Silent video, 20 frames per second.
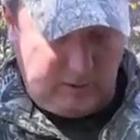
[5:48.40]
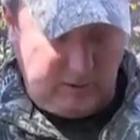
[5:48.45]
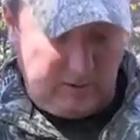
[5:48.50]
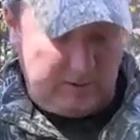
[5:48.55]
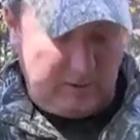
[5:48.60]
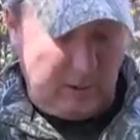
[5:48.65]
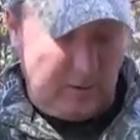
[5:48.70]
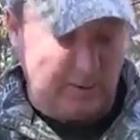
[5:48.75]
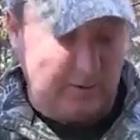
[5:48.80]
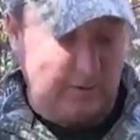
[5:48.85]

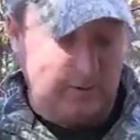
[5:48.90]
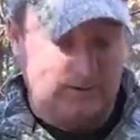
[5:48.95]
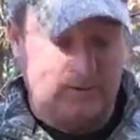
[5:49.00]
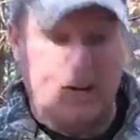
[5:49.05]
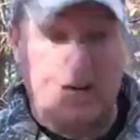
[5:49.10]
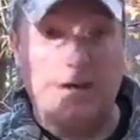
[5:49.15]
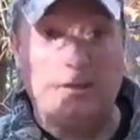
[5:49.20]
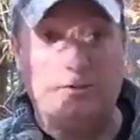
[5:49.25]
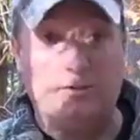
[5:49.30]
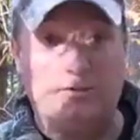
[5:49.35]
right, now we're going to
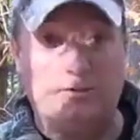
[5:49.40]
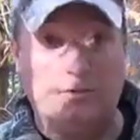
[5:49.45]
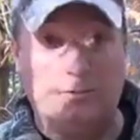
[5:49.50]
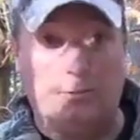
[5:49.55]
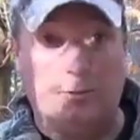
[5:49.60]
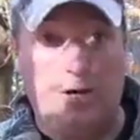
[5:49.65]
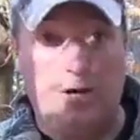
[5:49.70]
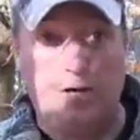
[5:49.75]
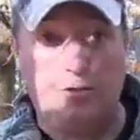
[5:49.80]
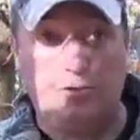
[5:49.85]
tie this to the
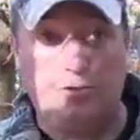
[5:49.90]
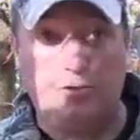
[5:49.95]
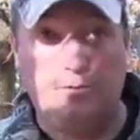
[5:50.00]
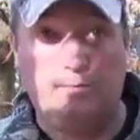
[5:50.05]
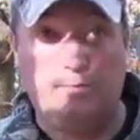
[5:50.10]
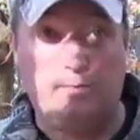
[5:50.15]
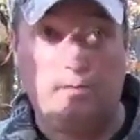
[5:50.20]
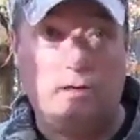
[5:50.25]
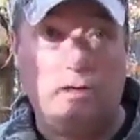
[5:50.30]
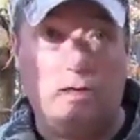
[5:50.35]
branch,
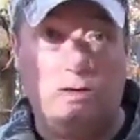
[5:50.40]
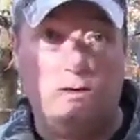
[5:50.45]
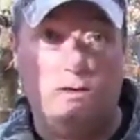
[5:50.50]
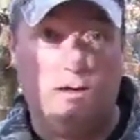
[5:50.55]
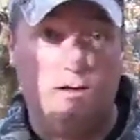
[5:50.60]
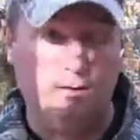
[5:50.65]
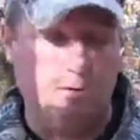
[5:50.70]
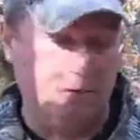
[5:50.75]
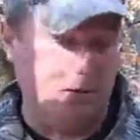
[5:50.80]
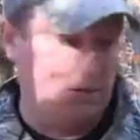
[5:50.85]
and
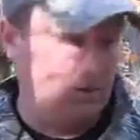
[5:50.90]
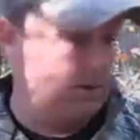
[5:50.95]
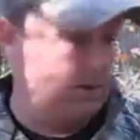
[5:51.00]
then